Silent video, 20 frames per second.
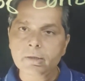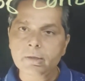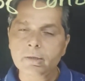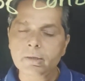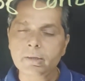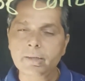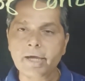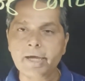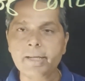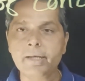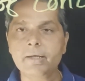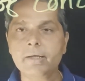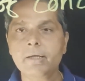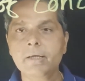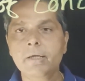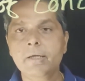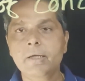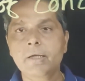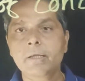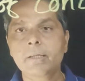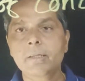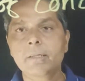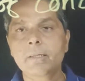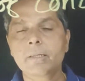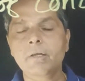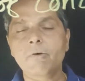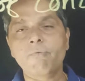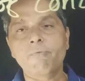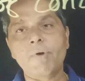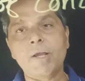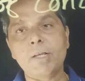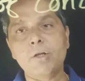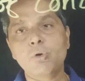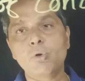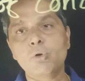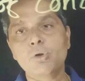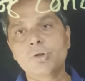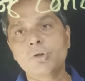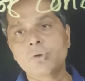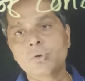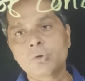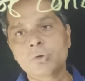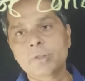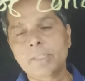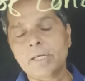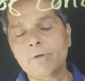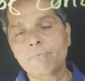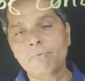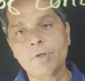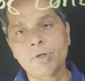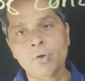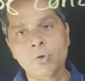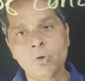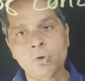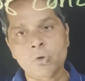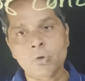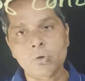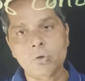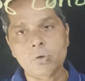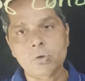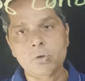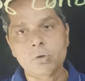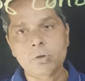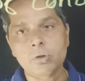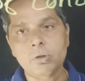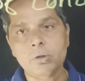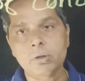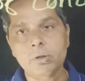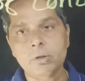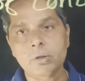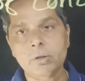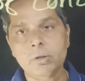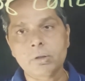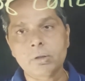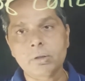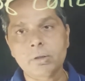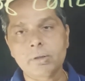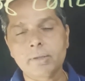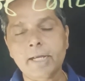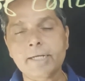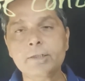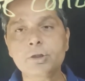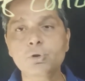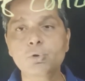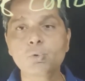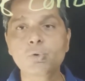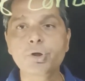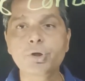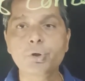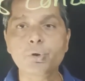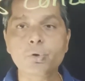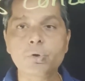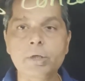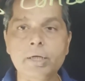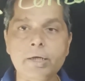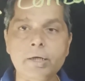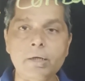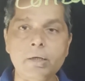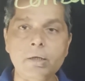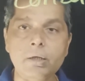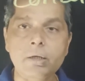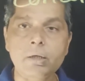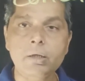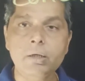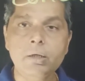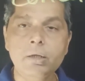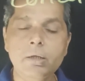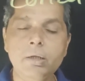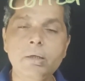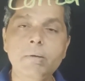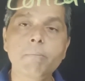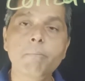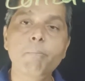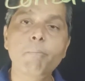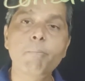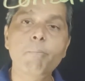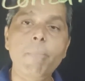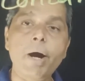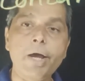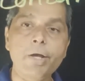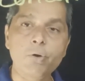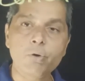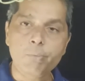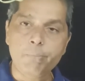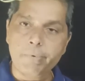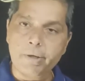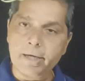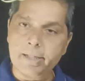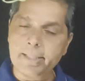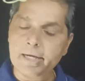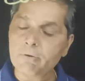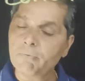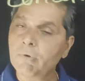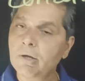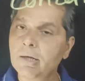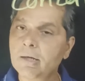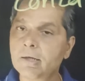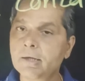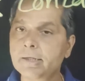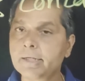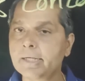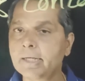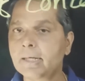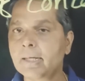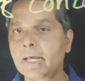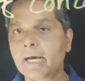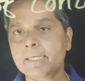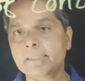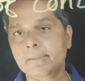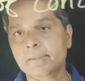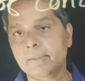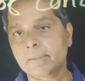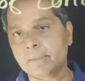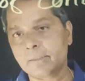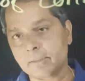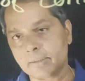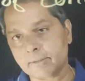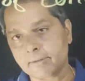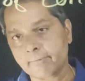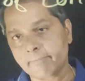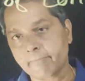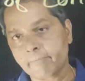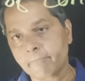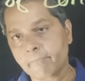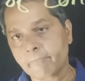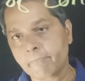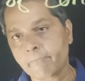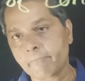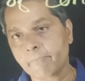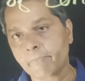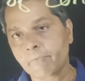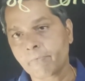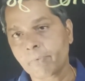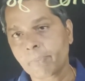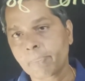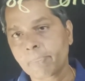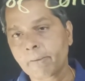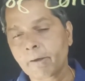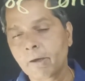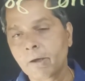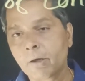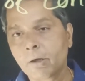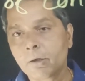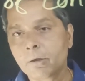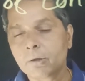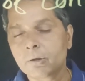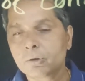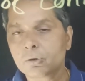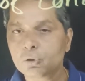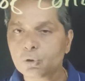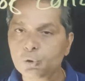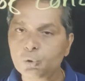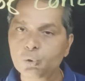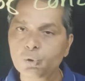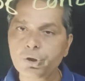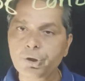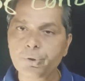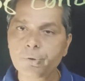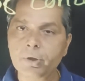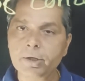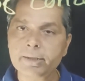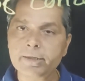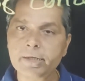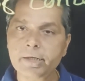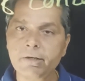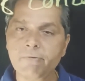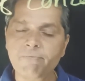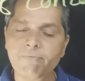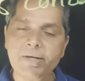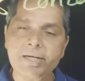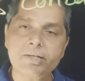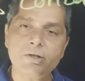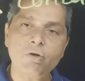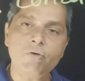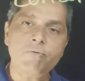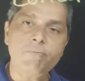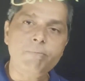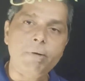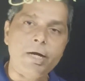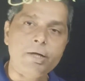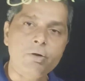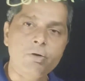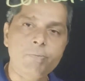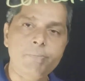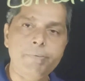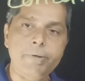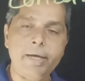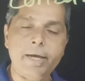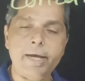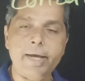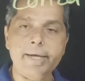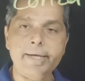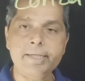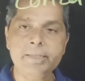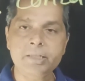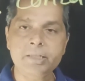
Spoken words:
Then the well-known use that we know, that is to cure myopia, that we learned in last session. So to cure the defect of myopia in